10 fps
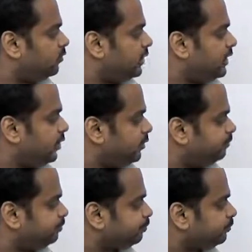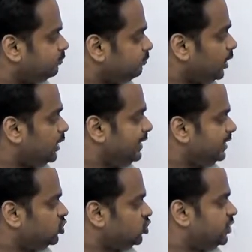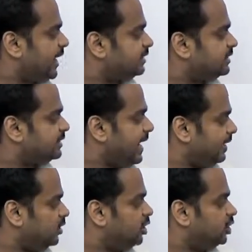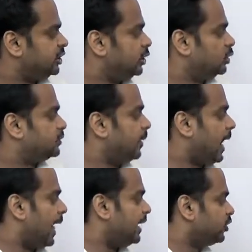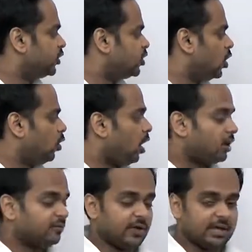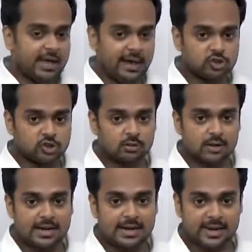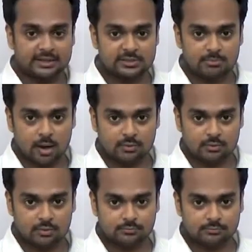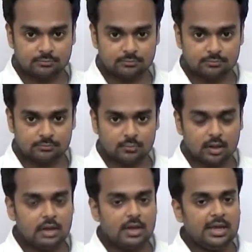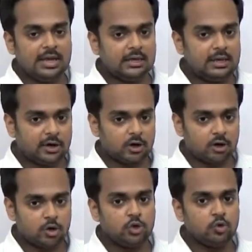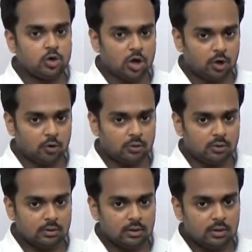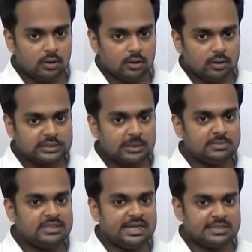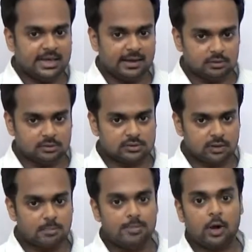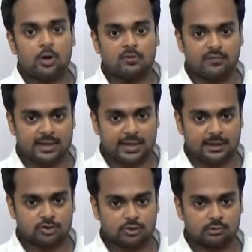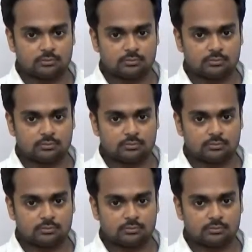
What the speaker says: over here. Jen said she was planning to go on a vacation next month. Here you know some details about her vacation.